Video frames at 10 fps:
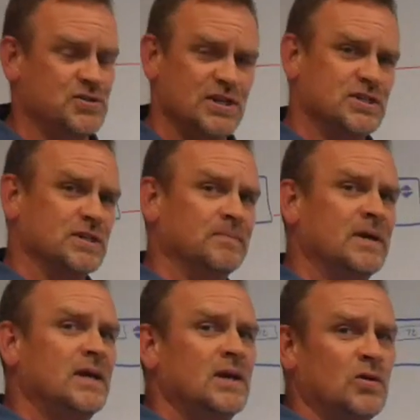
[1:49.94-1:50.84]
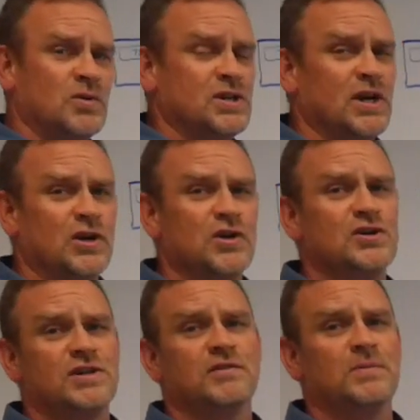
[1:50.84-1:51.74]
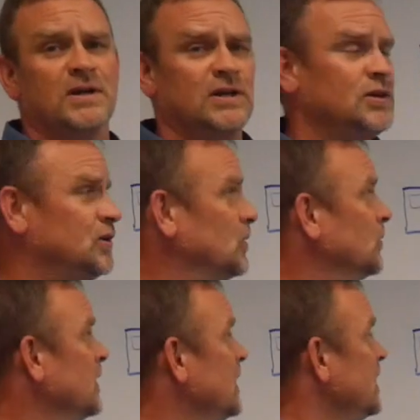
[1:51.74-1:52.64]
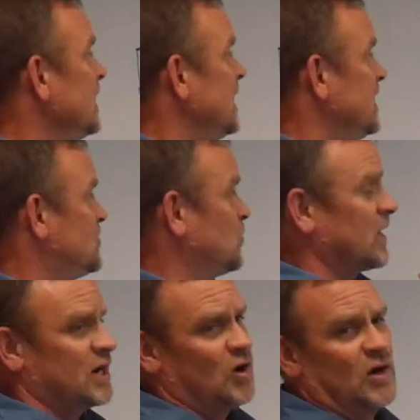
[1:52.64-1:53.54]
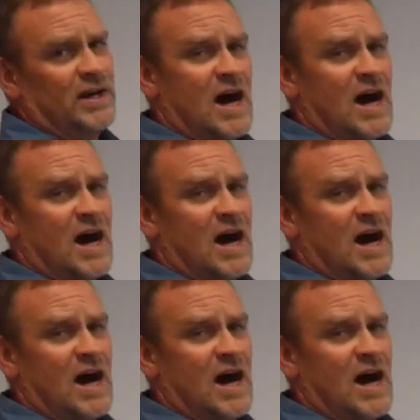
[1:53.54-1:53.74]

system, which I encourage everybody to do. It's what I call an